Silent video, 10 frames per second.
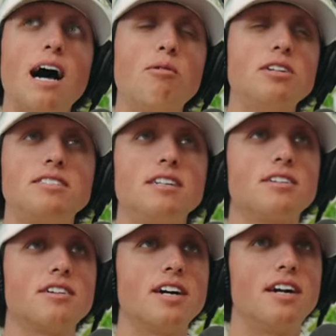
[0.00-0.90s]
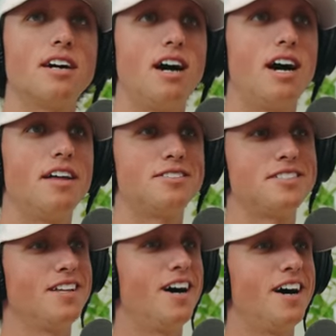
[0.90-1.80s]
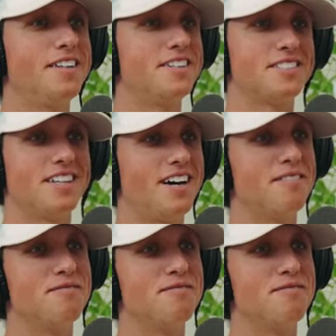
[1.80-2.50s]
I wouldn't say the creator. Uh, there's a lot. There's a lot